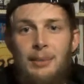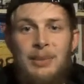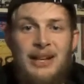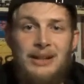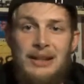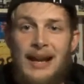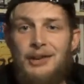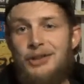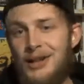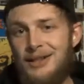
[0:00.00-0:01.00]
because
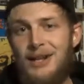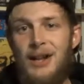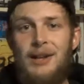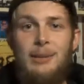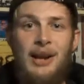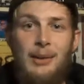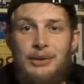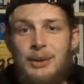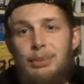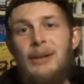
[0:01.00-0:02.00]
last year I saw them and I
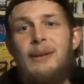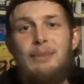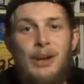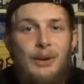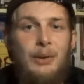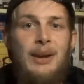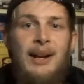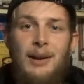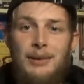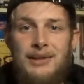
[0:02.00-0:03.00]
was completely blown away.
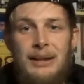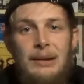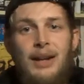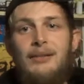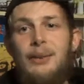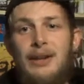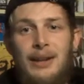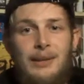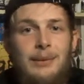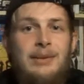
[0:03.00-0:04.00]
I was in love with
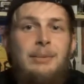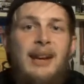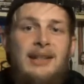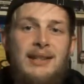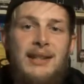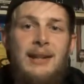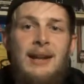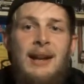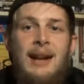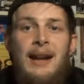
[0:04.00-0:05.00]
it. It was amazing.
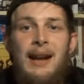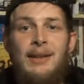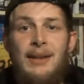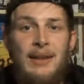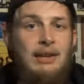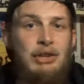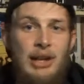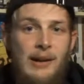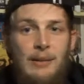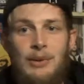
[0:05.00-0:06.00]
And then this
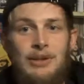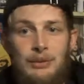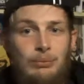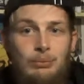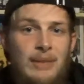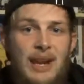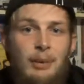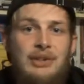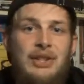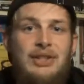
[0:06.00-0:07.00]
year it was
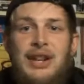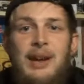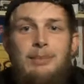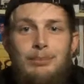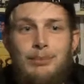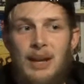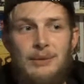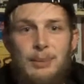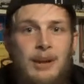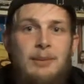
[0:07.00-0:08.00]
the same, it
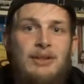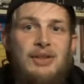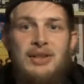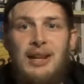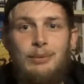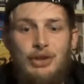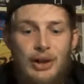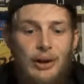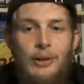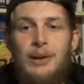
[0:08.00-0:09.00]
was pretty much the same
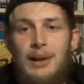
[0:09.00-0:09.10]
show.